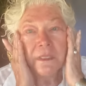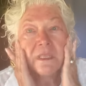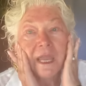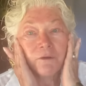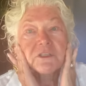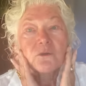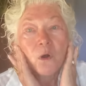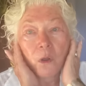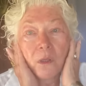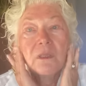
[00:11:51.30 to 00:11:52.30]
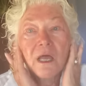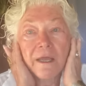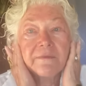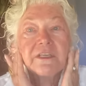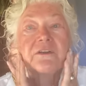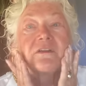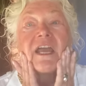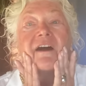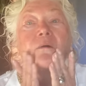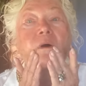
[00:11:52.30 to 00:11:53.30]
Now it's all on there.
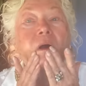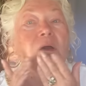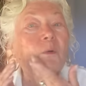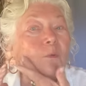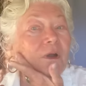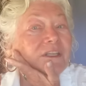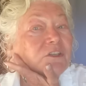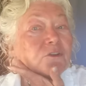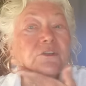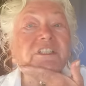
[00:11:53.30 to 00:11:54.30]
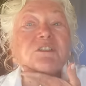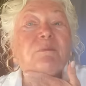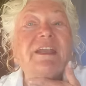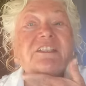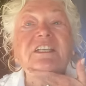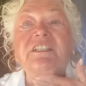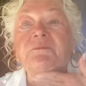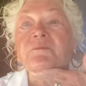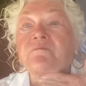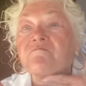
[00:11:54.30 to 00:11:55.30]
Now, what you're
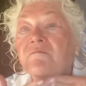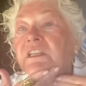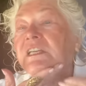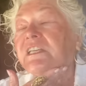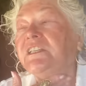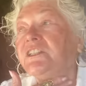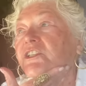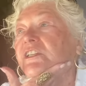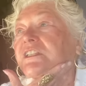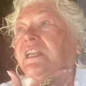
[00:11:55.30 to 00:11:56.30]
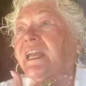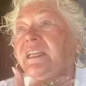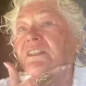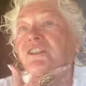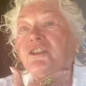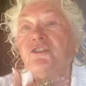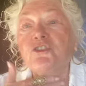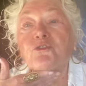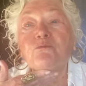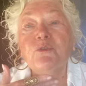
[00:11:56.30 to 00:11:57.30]
expecting is a nice,
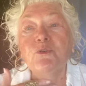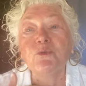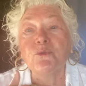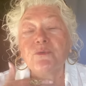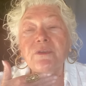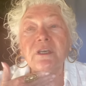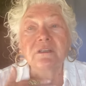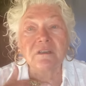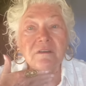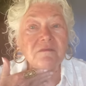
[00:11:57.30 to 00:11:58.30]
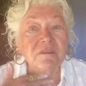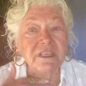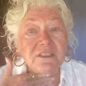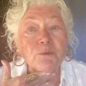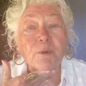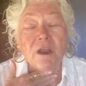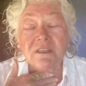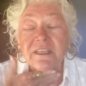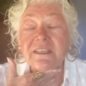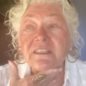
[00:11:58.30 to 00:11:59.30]
smooth, this
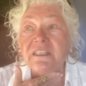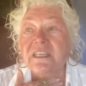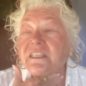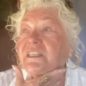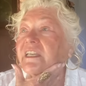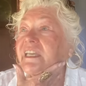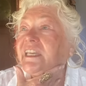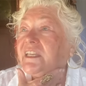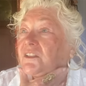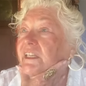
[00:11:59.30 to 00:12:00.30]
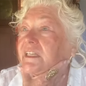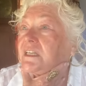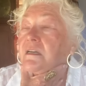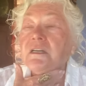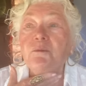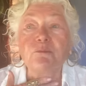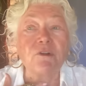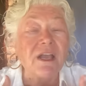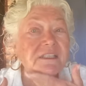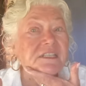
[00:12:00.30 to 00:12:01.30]
process is a healing
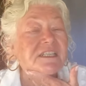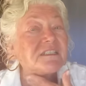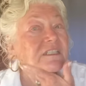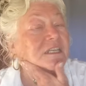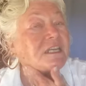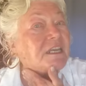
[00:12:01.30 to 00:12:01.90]
process.